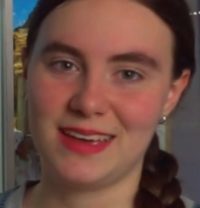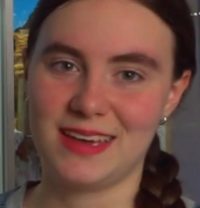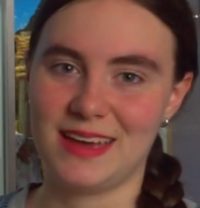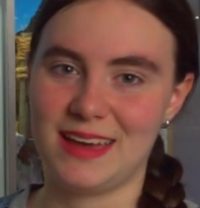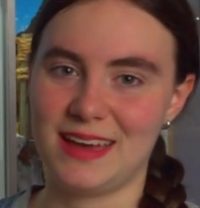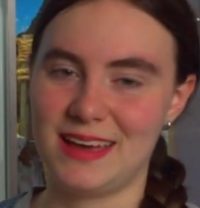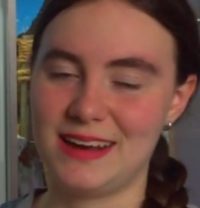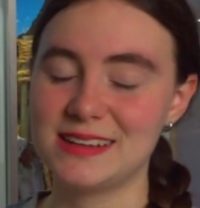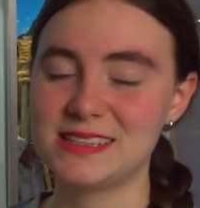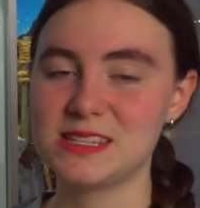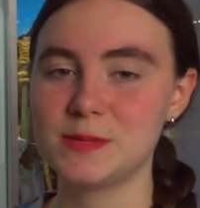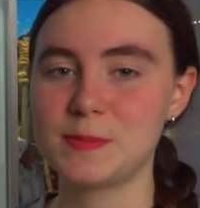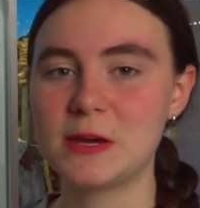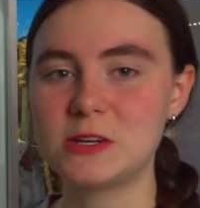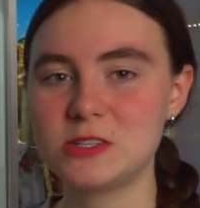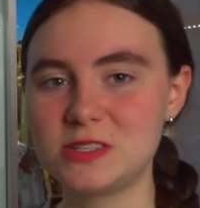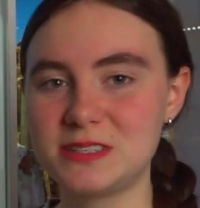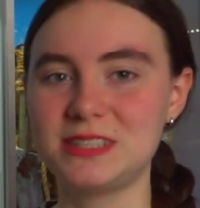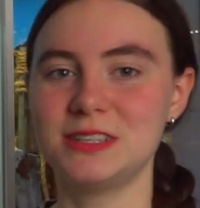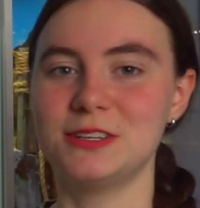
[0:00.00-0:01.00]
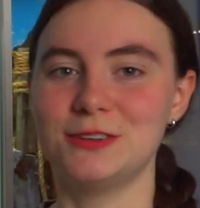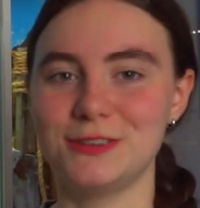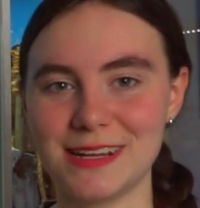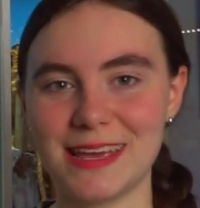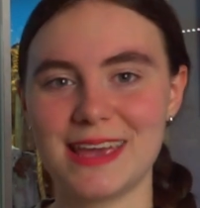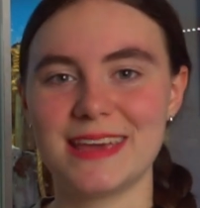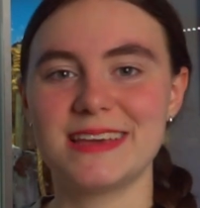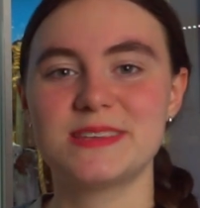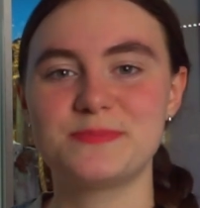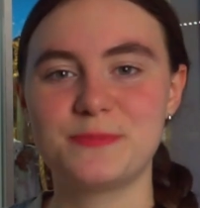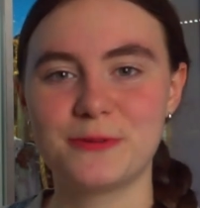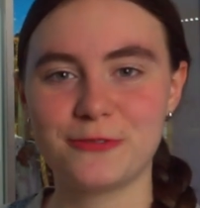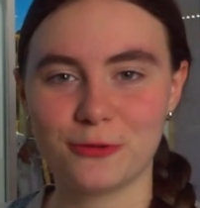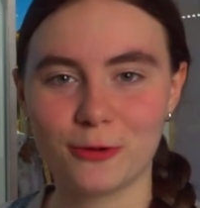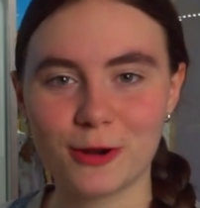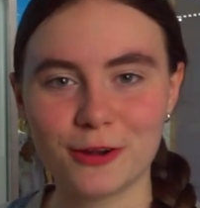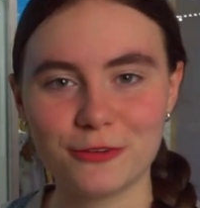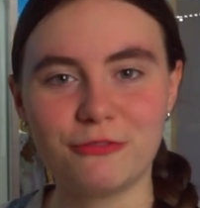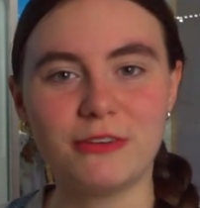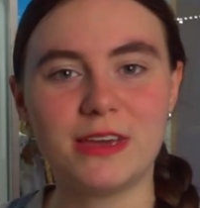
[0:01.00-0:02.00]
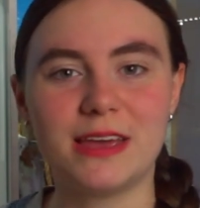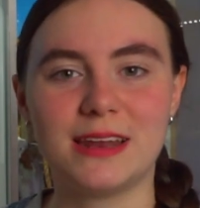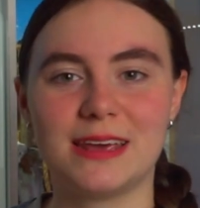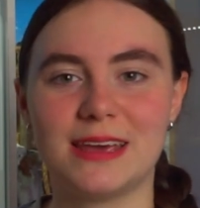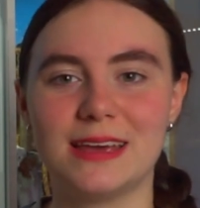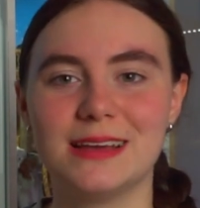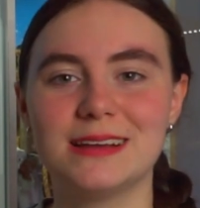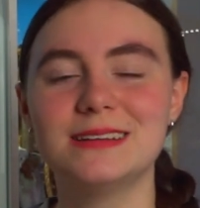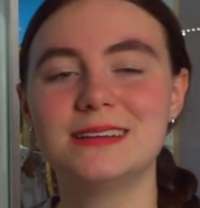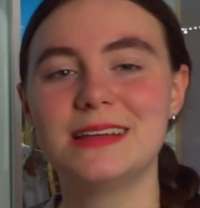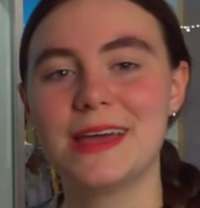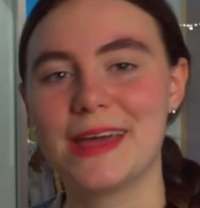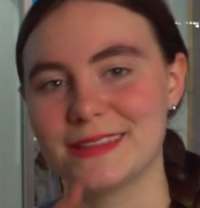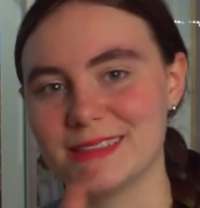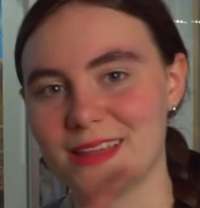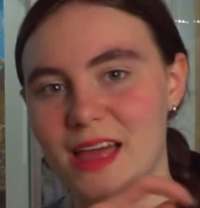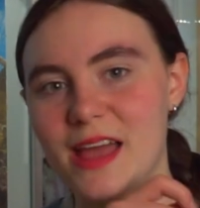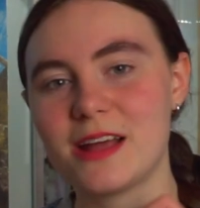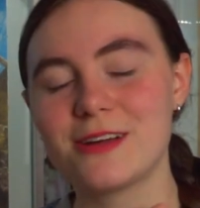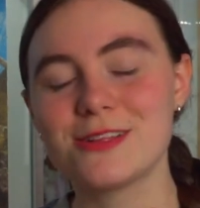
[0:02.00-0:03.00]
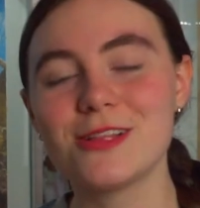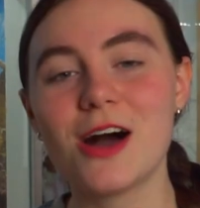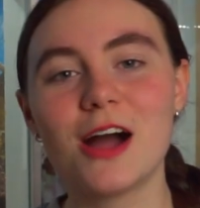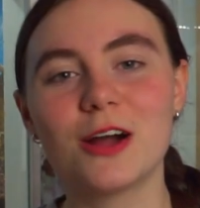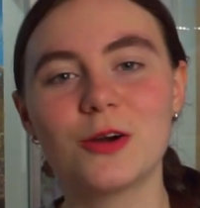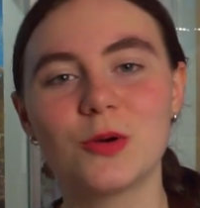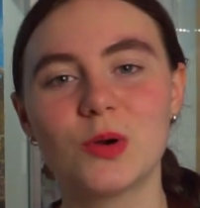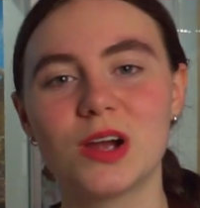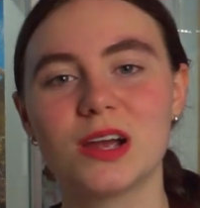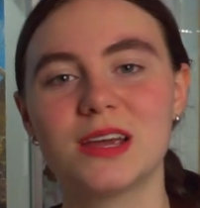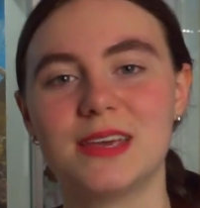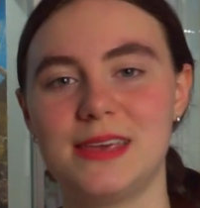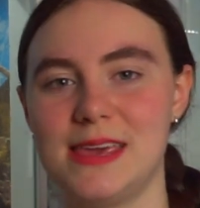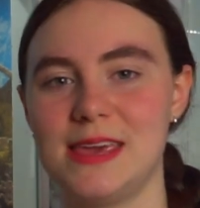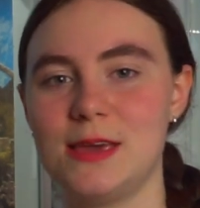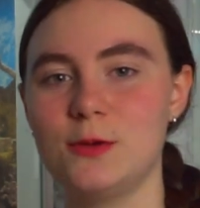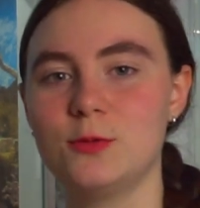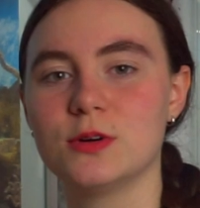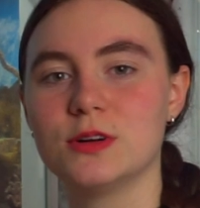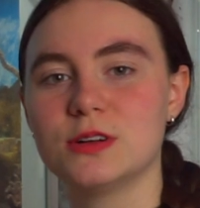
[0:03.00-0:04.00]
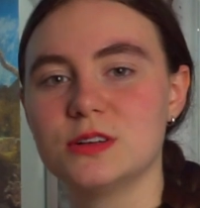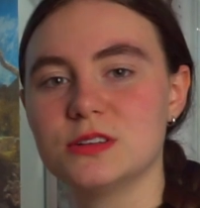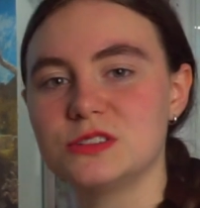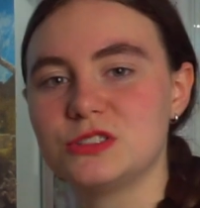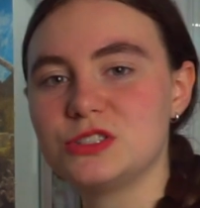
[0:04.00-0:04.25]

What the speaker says: And it's about 2 days before feeding, and like clockwork, he will